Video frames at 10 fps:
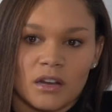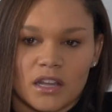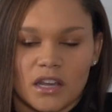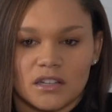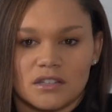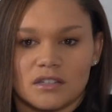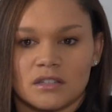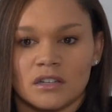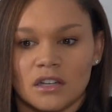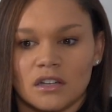It
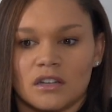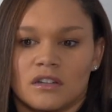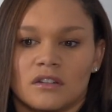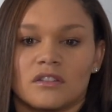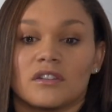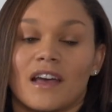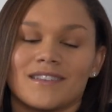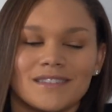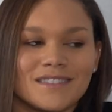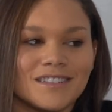gets the
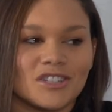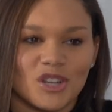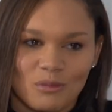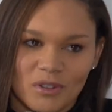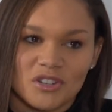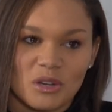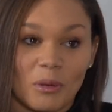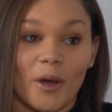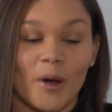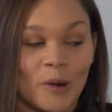SEC championship
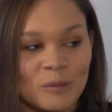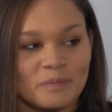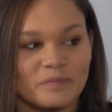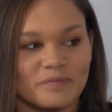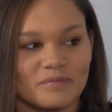at home